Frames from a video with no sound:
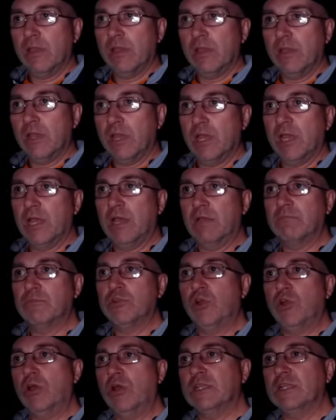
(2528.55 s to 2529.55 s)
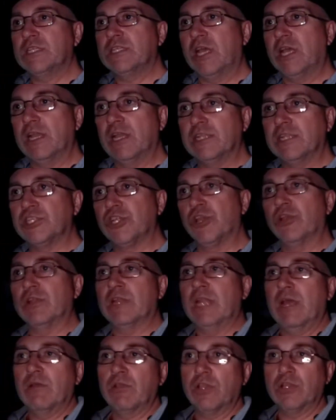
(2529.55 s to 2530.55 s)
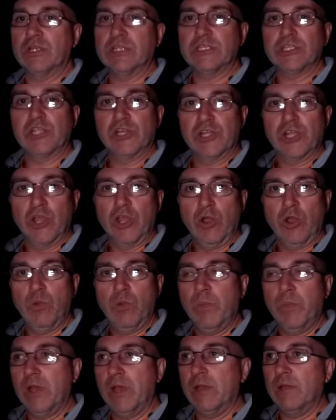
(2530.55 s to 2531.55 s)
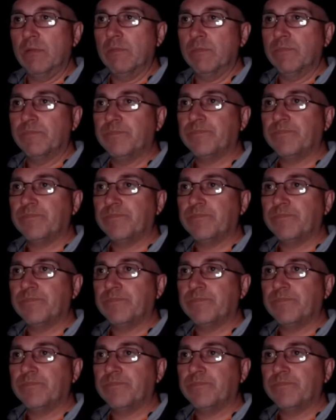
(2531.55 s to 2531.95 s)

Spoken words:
I'm not entirely certain how good it's going to go, but